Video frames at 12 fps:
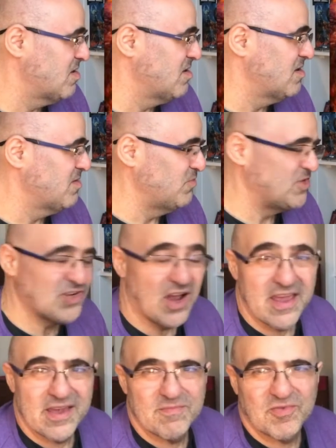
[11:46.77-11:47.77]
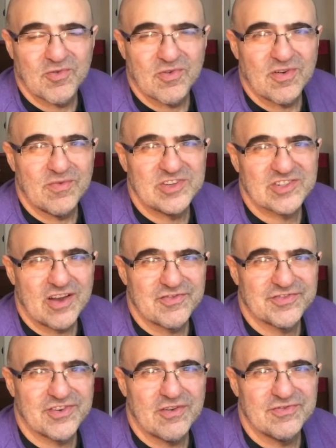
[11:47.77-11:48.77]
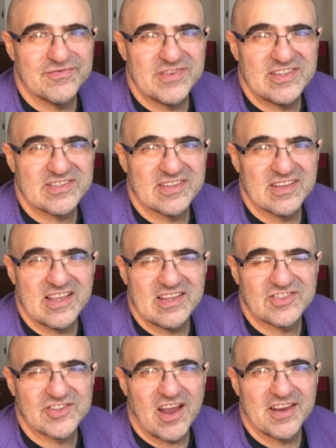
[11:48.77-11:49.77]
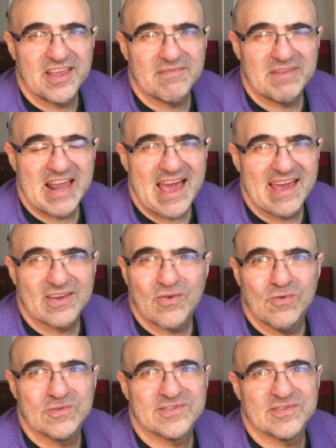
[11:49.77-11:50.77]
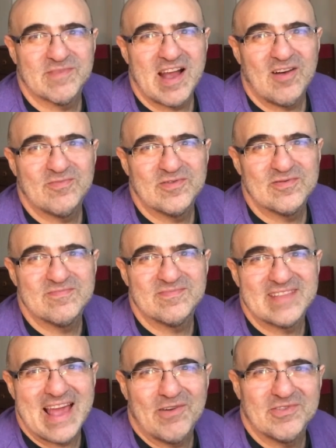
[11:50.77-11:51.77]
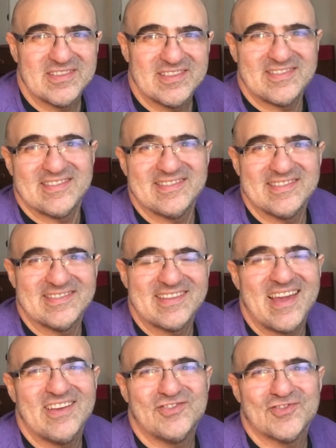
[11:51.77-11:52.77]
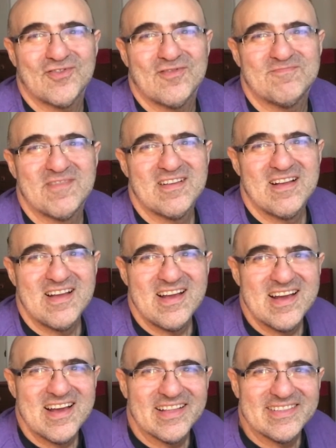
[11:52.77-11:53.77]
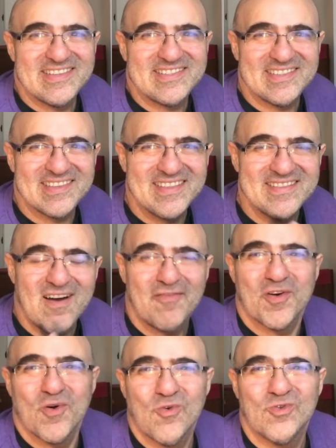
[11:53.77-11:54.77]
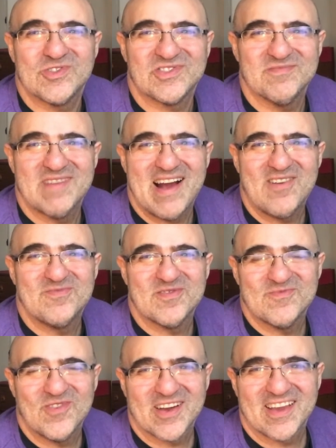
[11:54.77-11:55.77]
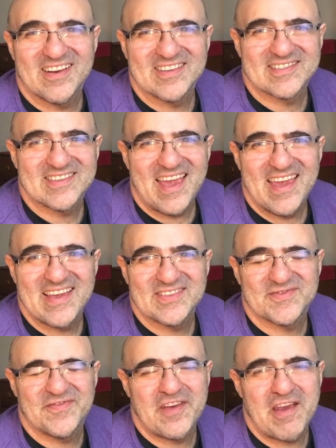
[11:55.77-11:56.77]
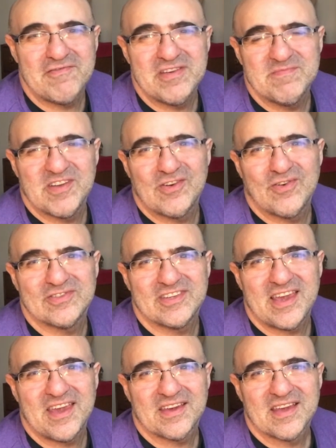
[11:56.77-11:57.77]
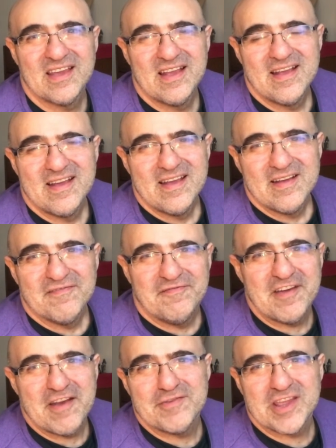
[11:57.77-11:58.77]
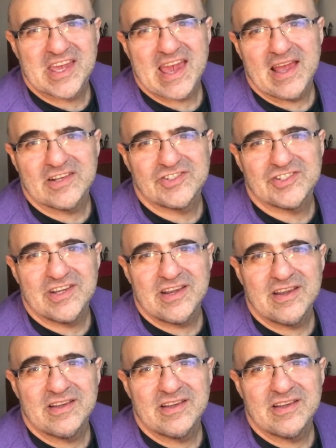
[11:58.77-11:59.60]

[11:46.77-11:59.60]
which I bought, which I showed recently, Shining Black, awesome album. Now this is his day job. This is another awesome album. What can I say? It's very melodic, very catchy.